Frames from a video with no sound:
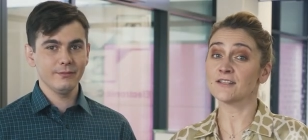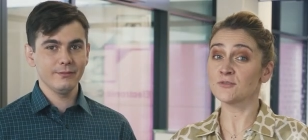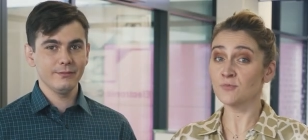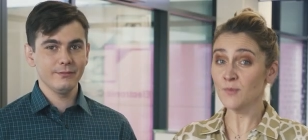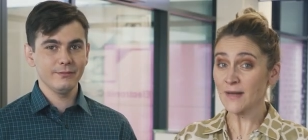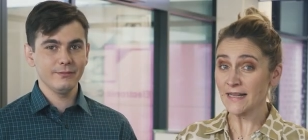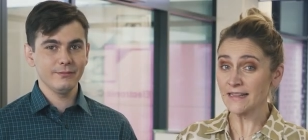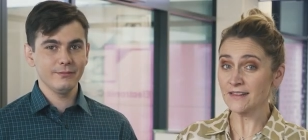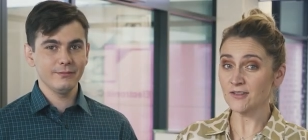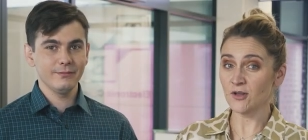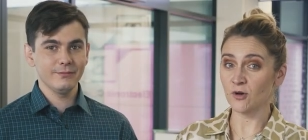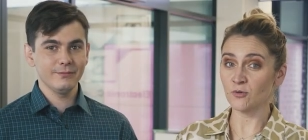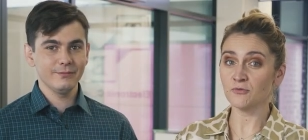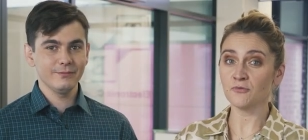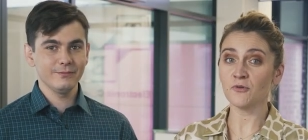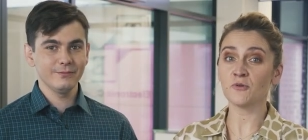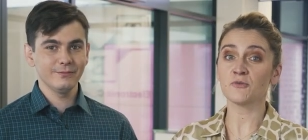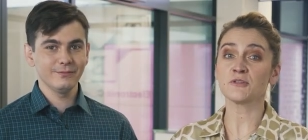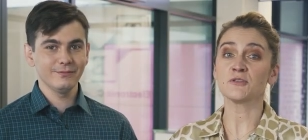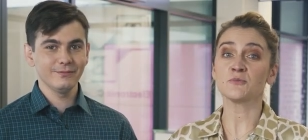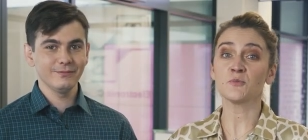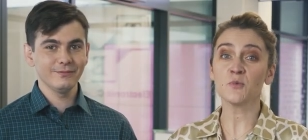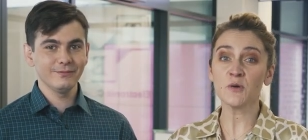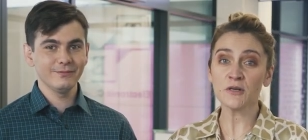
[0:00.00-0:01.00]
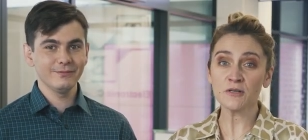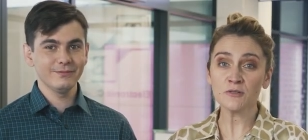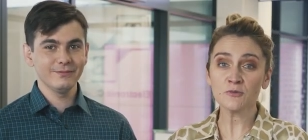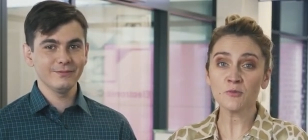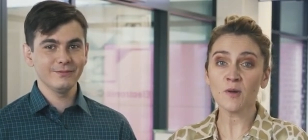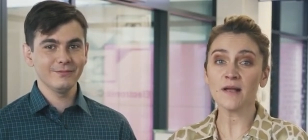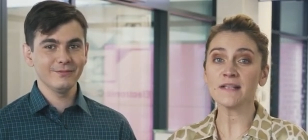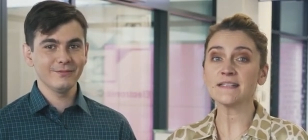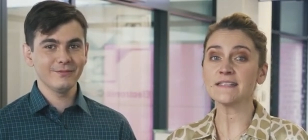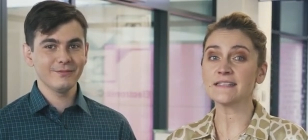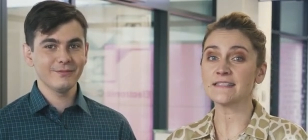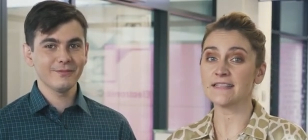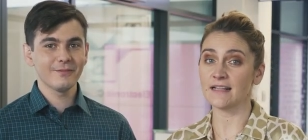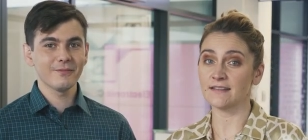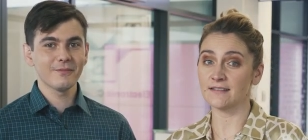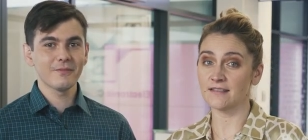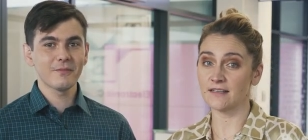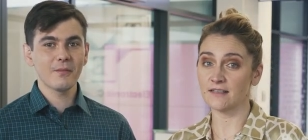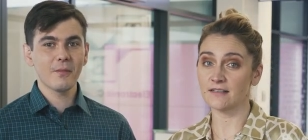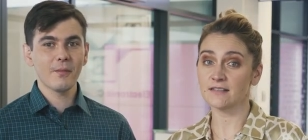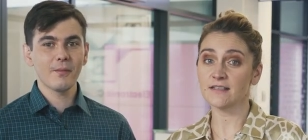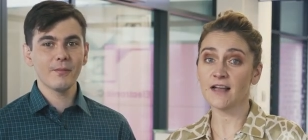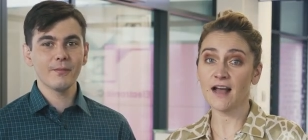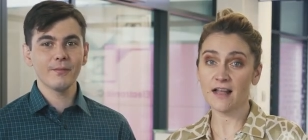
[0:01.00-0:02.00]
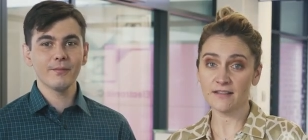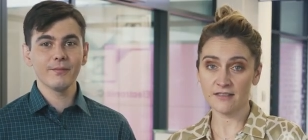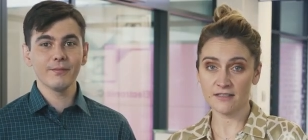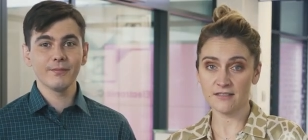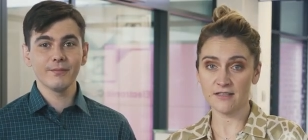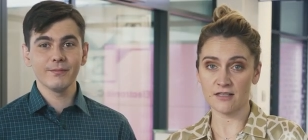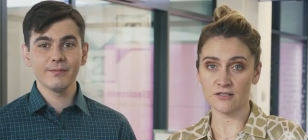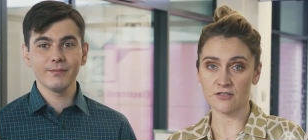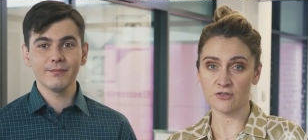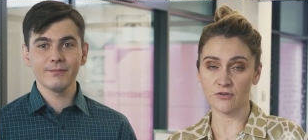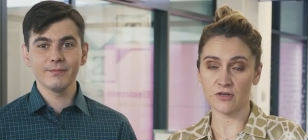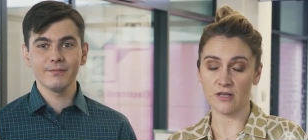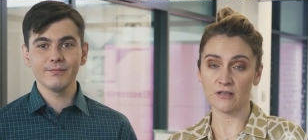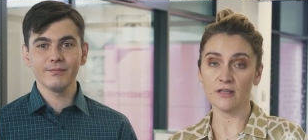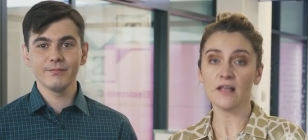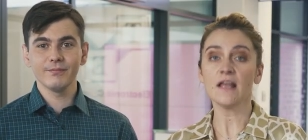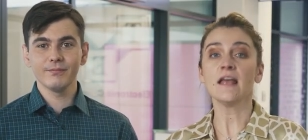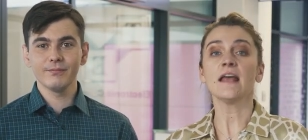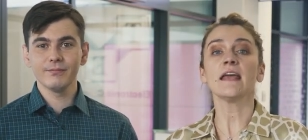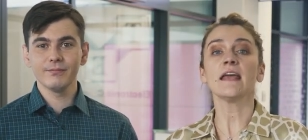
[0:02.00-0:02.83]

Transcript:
Speaker 1: is well known for its worldwide standard Han Industrial.